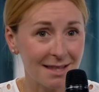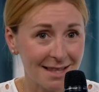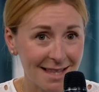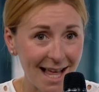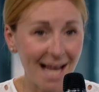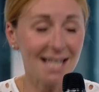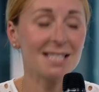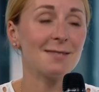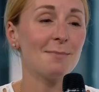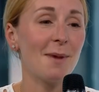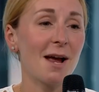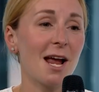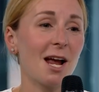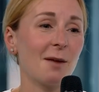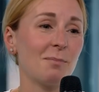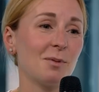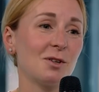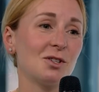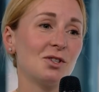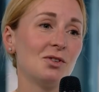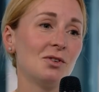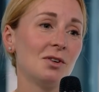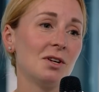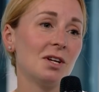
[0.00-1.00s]
That's my
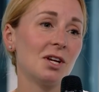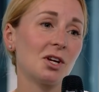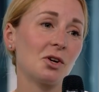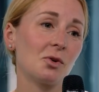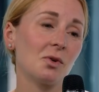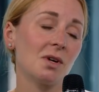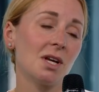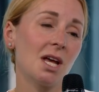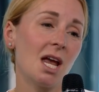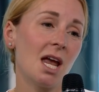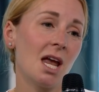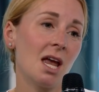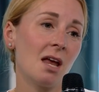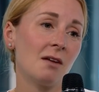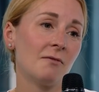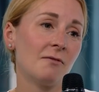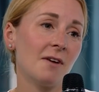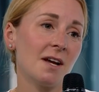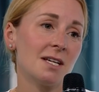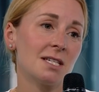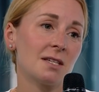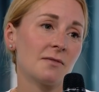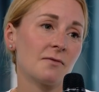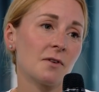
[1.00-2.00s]
opportunity to create, and
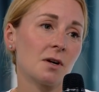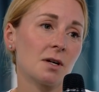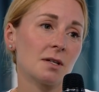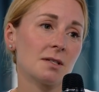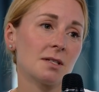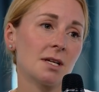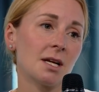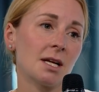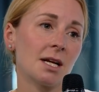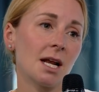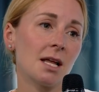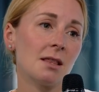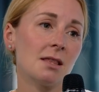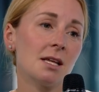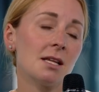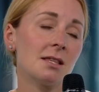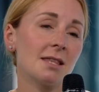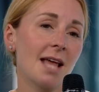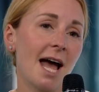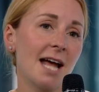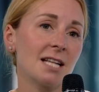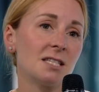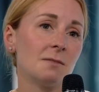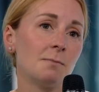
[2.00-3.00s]
vice versa. And I think
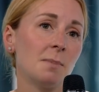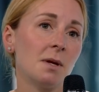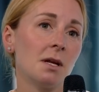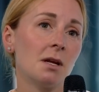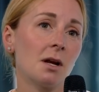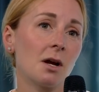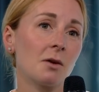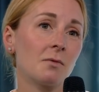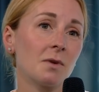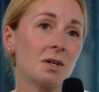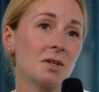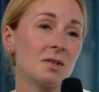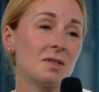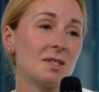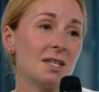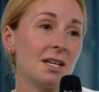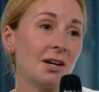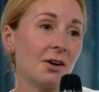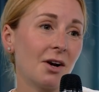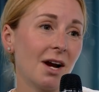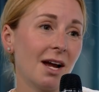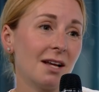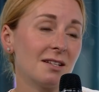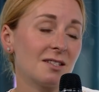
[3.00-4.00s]
that's been a real
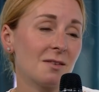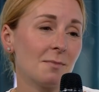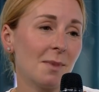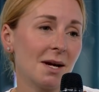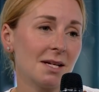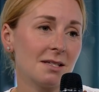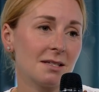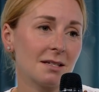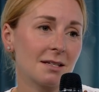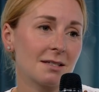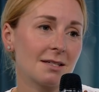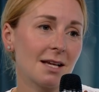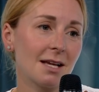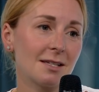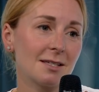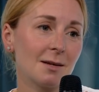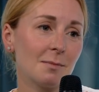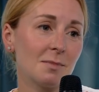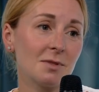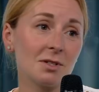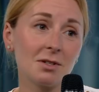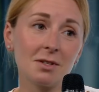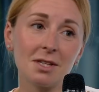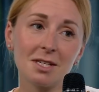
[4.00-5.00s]
secret to my success
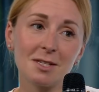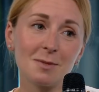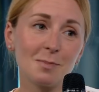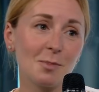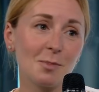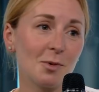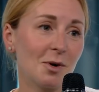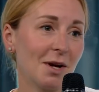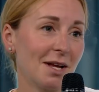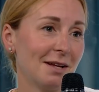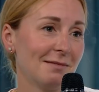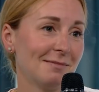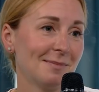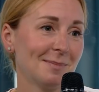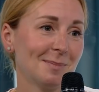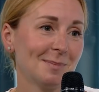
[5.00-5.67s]
up until this point.